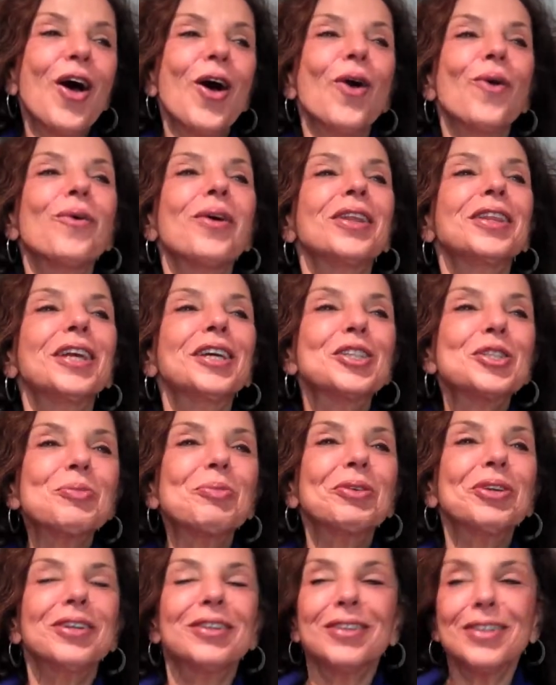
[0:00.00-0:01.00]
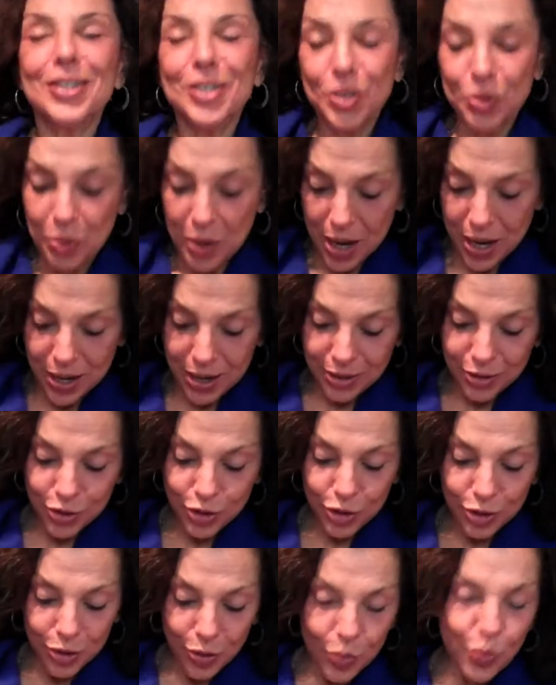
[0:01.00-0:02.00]
Well, let's put it this way. It
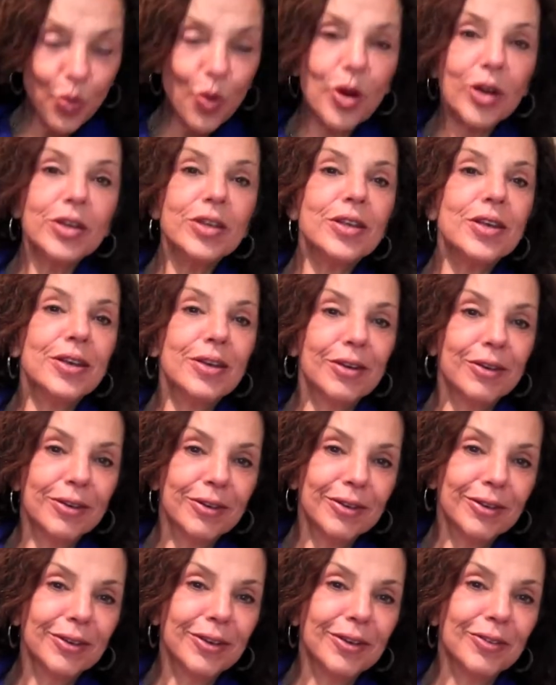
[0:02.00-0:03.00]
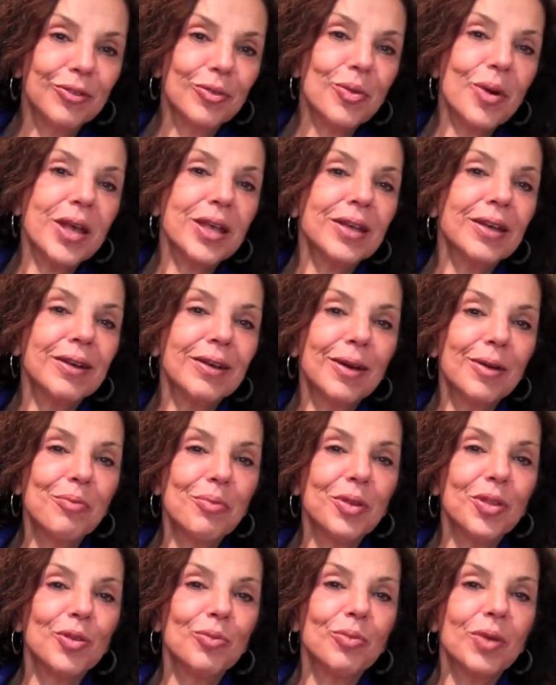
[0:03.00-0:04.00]
took 1 year of waking up
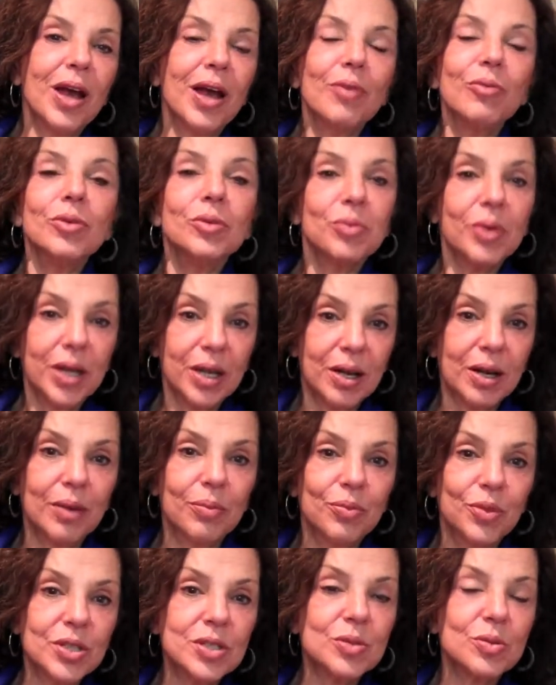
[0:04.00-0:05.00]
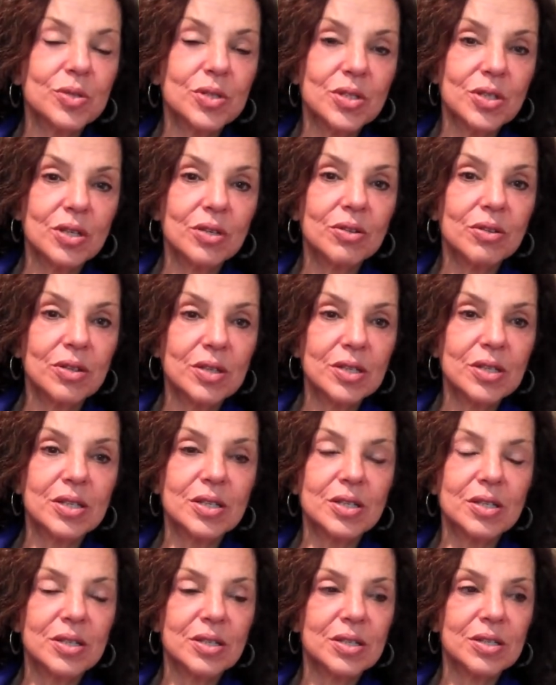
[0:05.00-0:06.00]
I would wake up. This
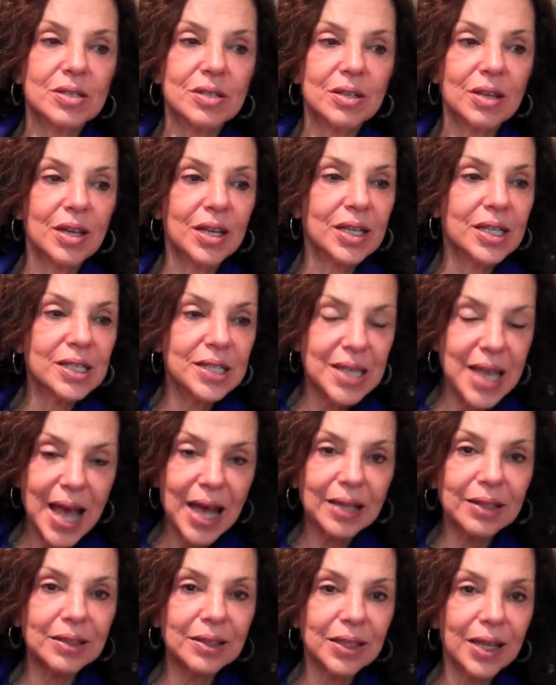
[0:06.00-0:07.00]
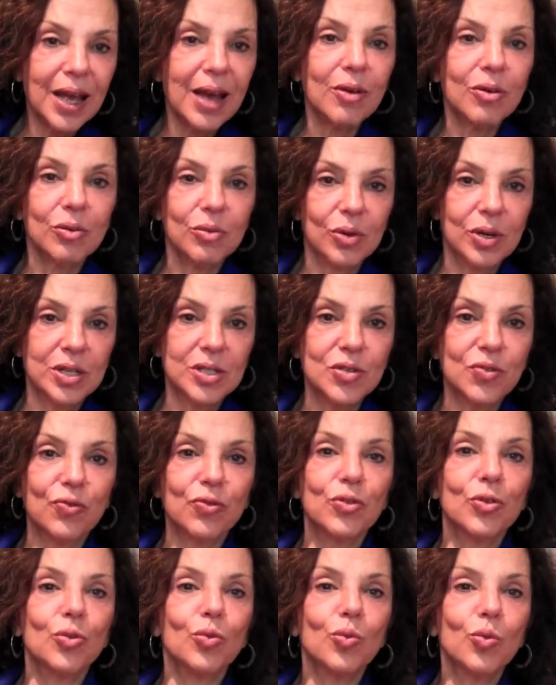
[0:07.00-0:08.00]
is exactly how it was.
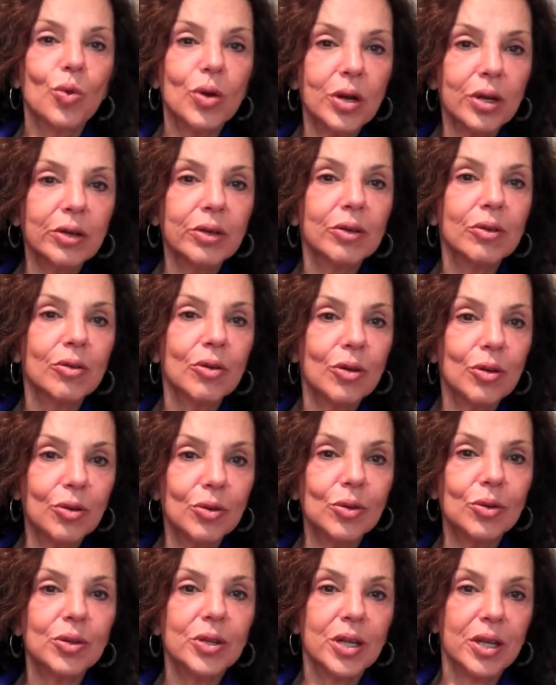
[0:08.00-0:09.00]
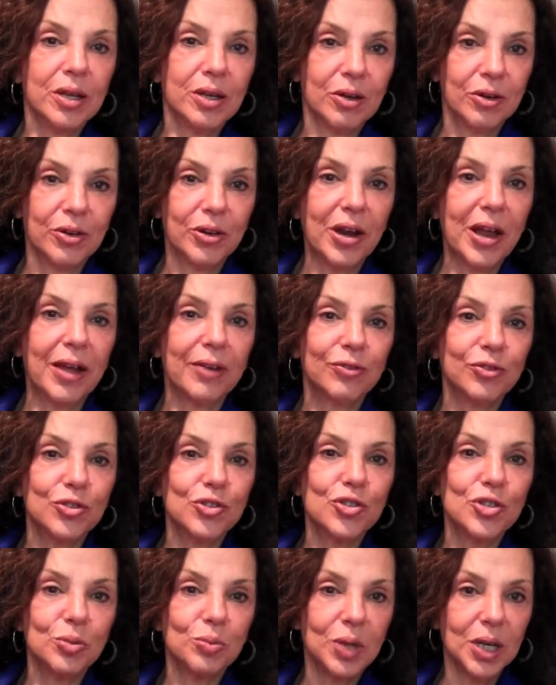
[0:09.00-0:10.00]
For one whole year after
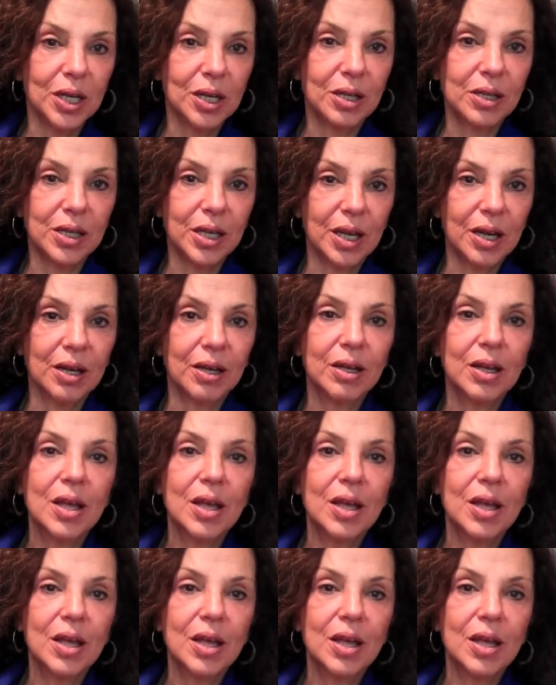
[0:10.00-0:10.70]
she made Aliyah,